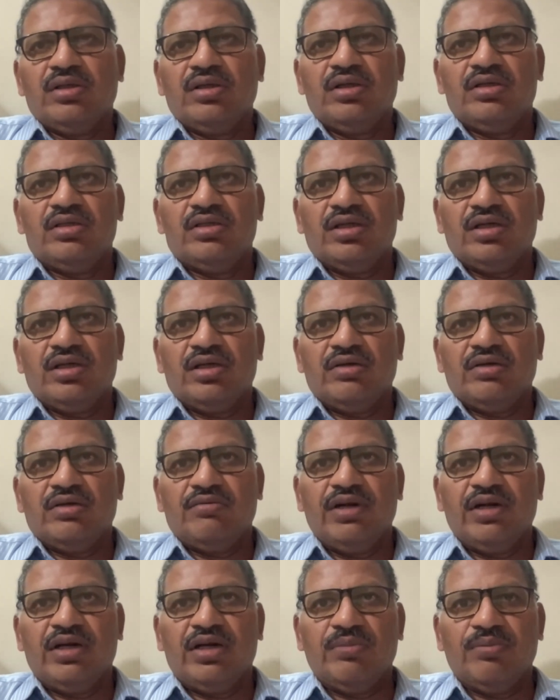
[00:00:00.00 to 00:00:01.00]
It's a
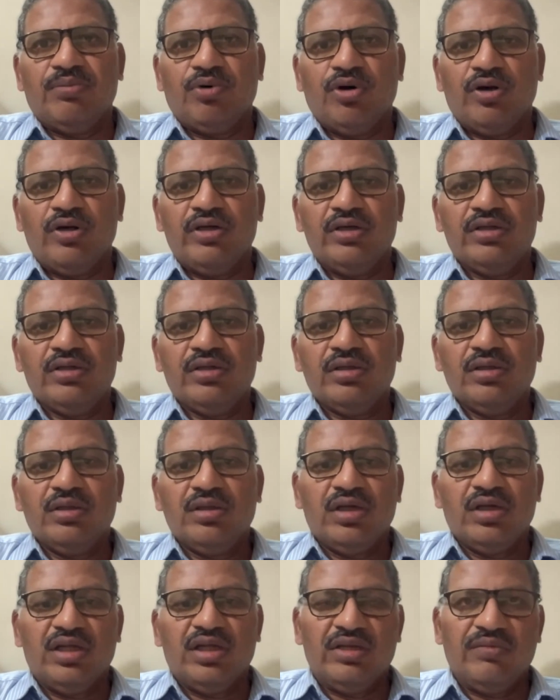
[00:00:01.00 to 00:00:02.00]
welcome point.
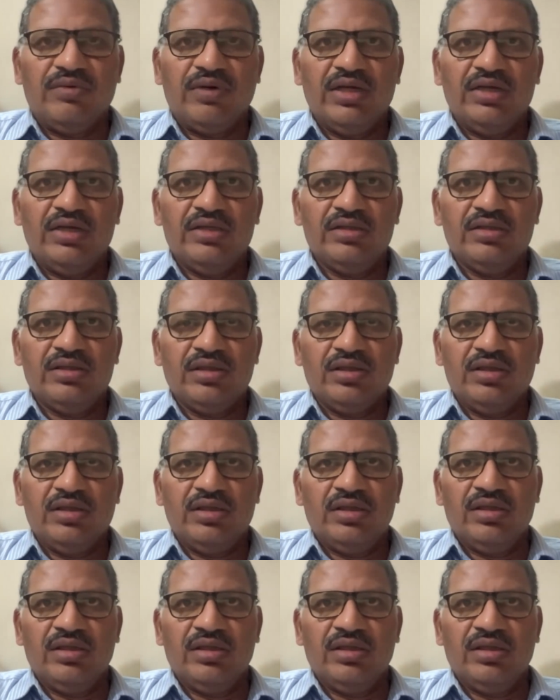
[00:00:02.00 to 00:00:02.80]
Otherwise, uh,